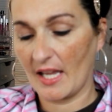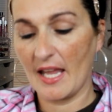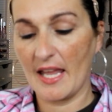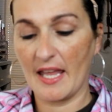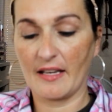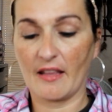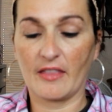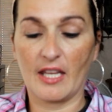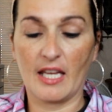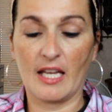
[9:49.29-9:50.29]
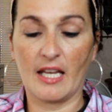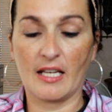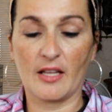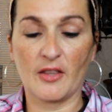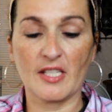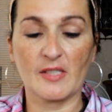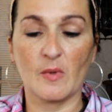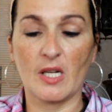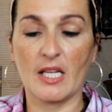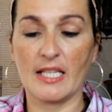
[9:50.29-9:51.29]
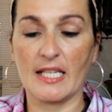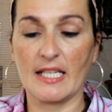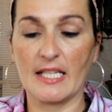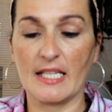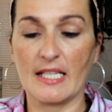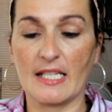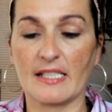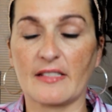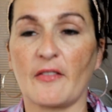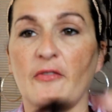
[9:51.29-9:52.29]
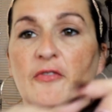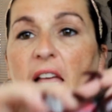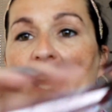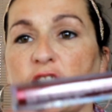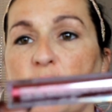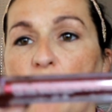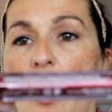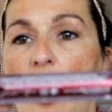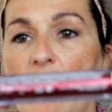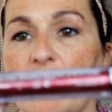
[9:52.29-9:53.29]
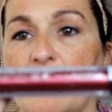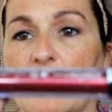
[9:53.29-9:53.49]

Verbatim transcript: And then this one is flash mauve.